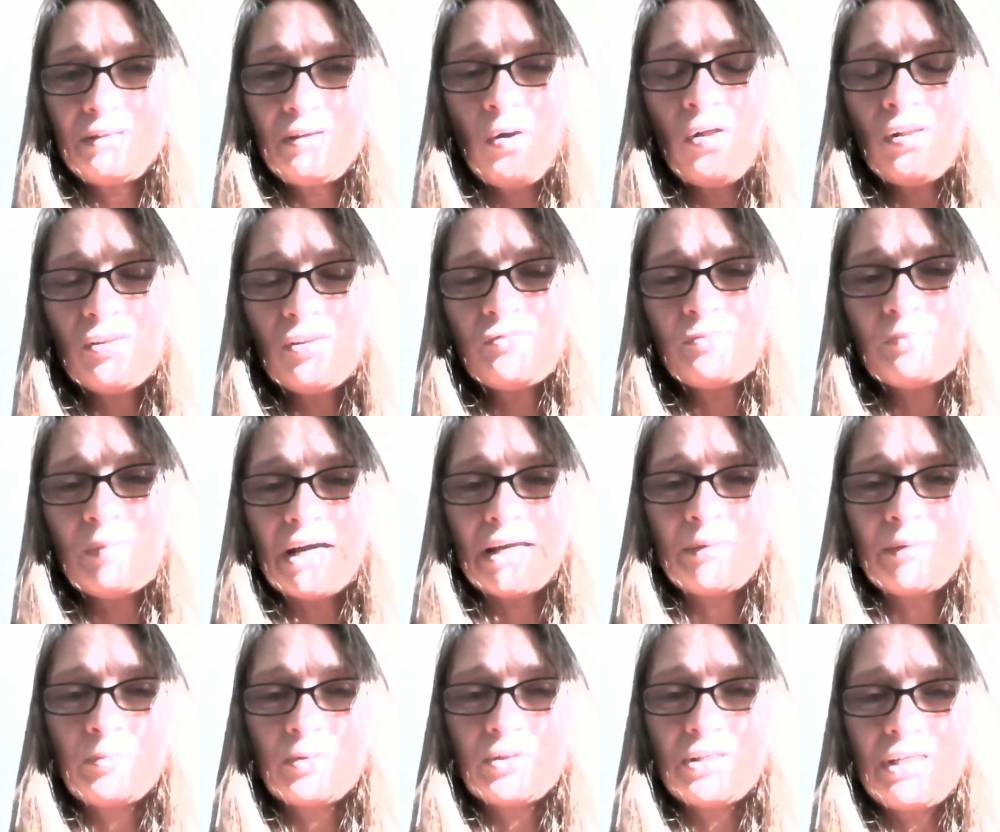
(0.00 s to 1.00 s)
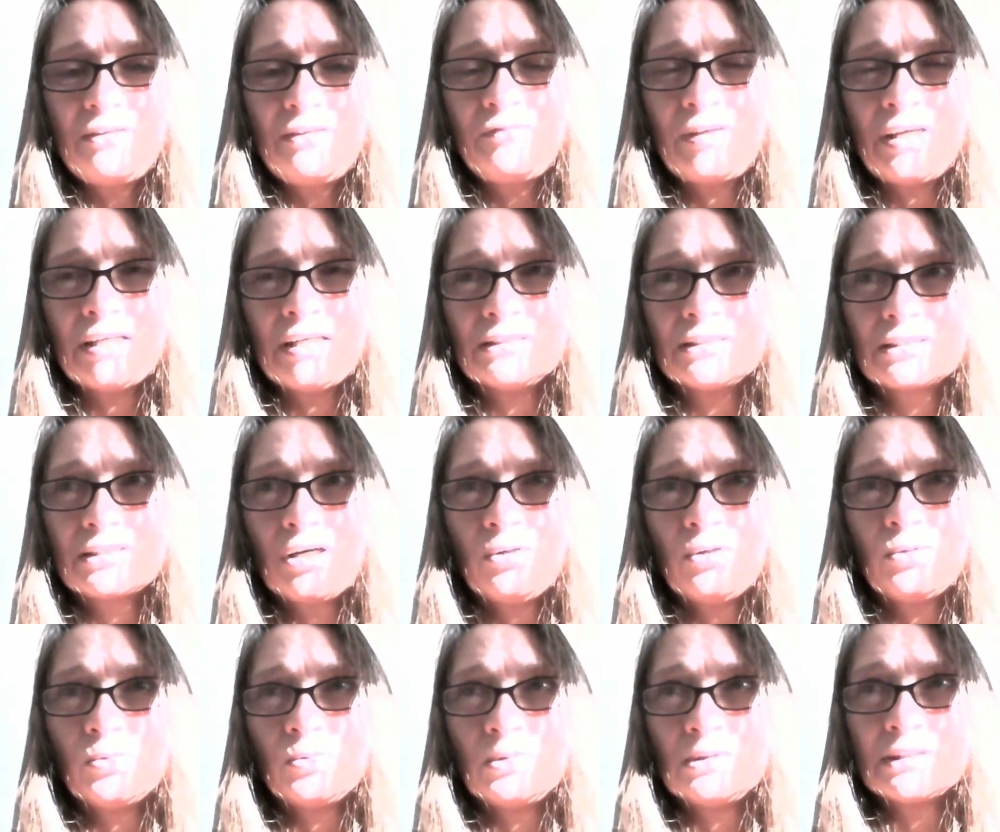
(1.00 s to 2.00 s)
all of my previous
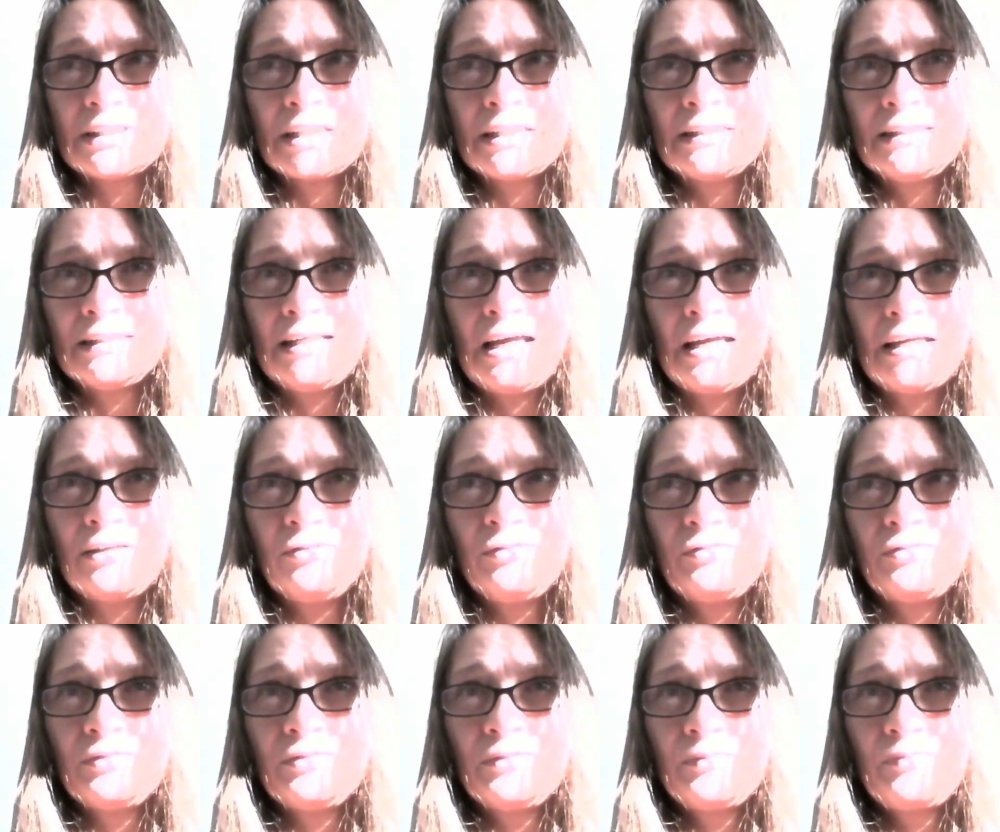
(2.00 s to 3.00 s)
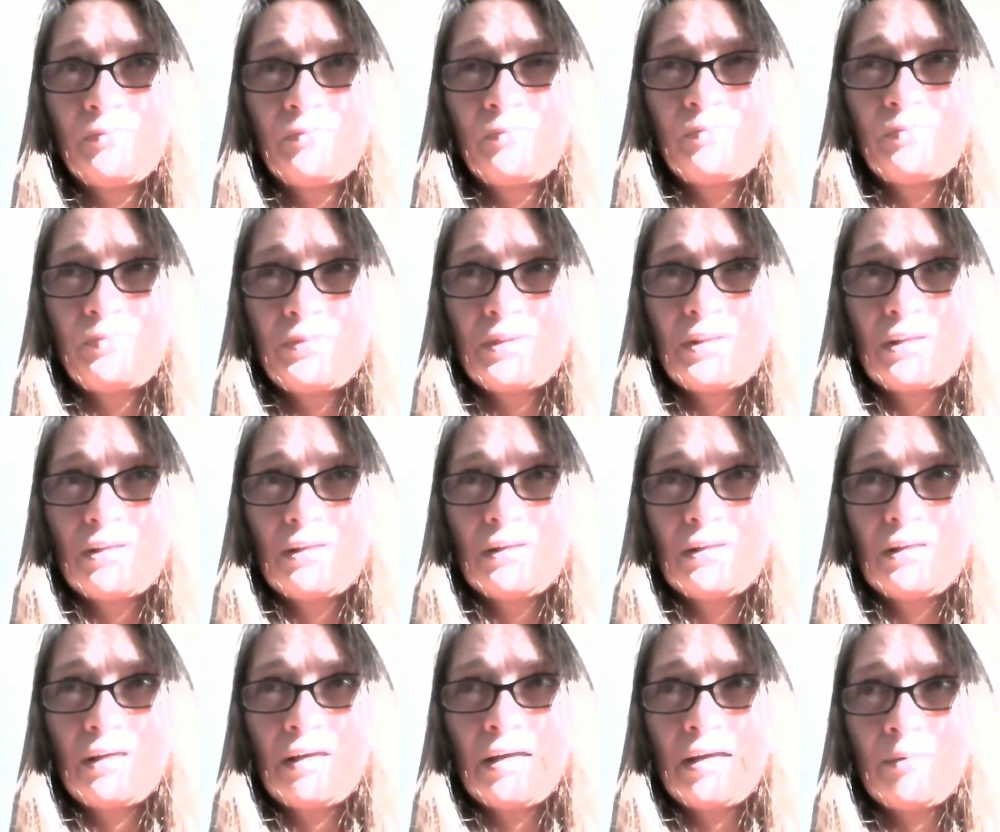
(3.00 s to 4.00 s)
goals in life,
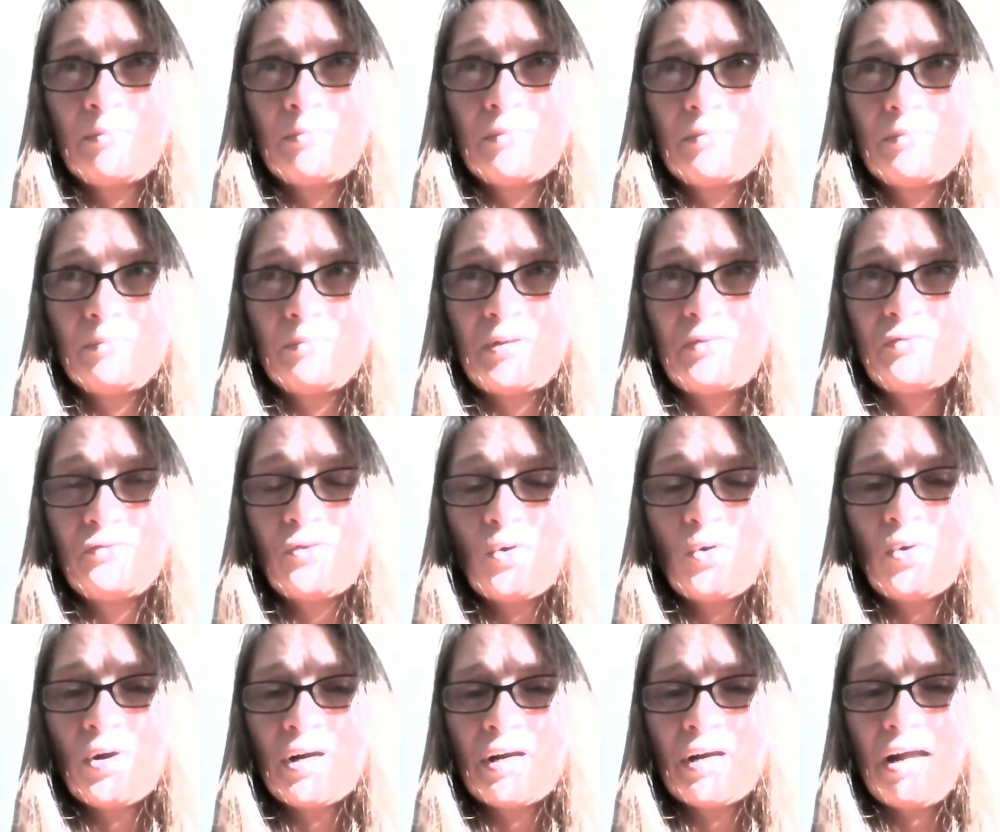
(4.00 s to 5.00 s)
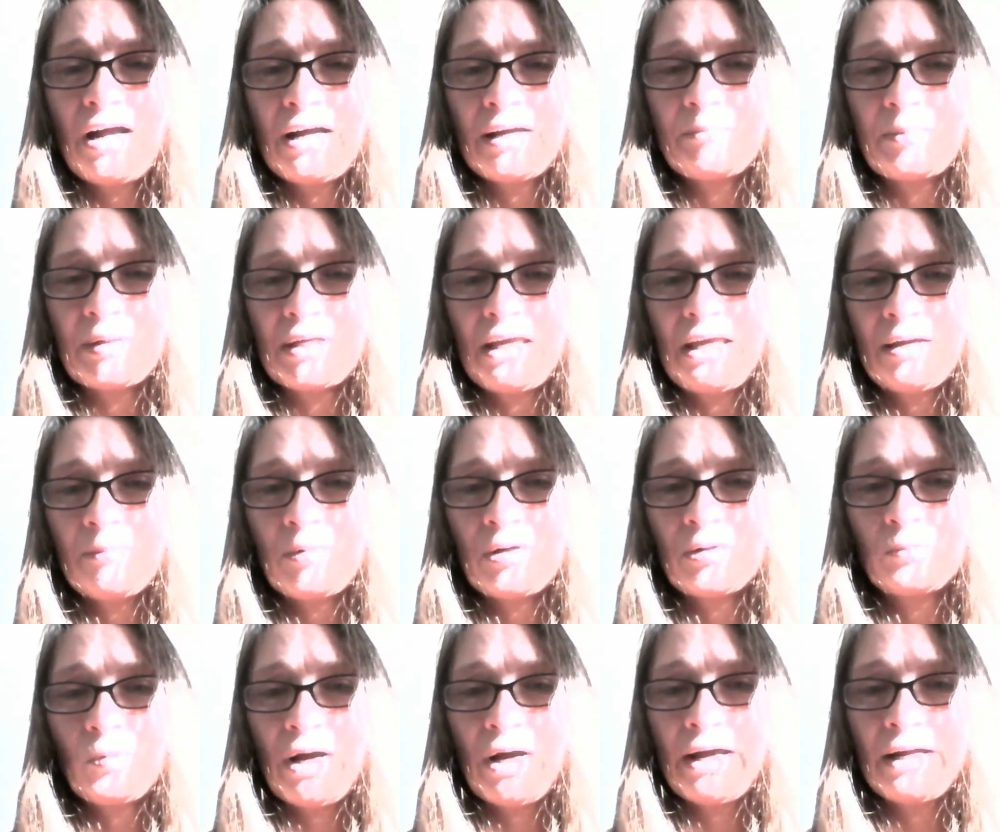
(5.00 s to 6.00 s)
before I became
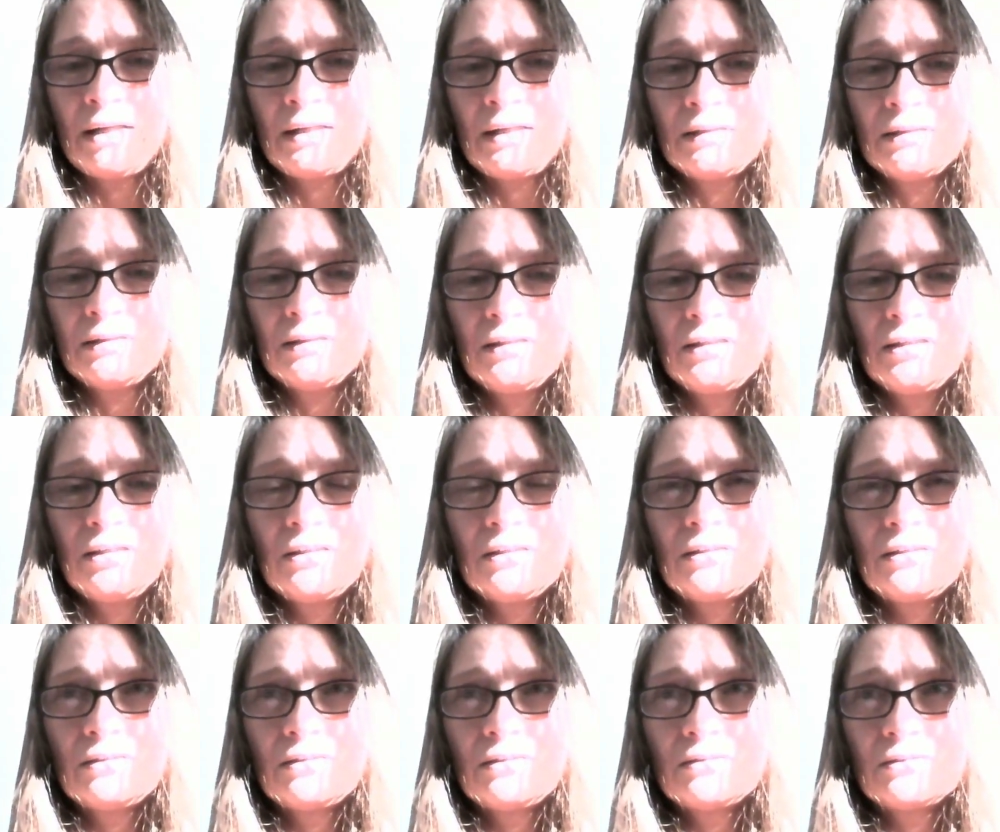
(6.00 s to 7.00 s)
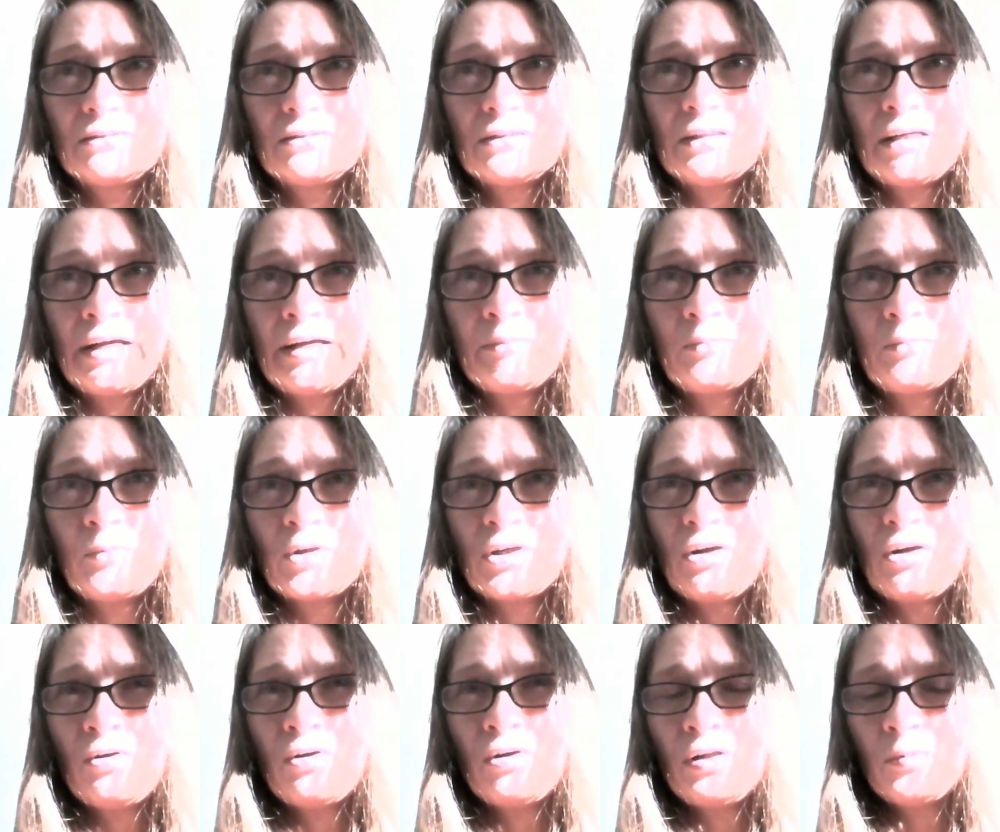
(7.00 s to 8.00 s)
unwell,
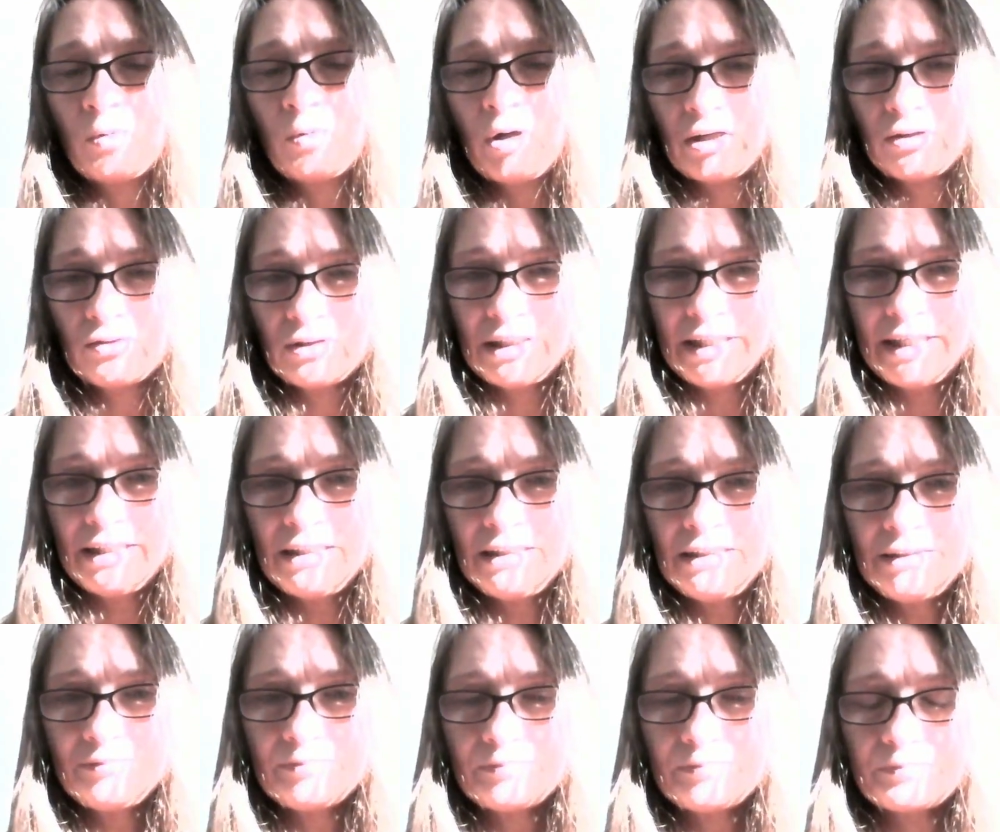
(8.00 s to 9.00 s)
were all work related,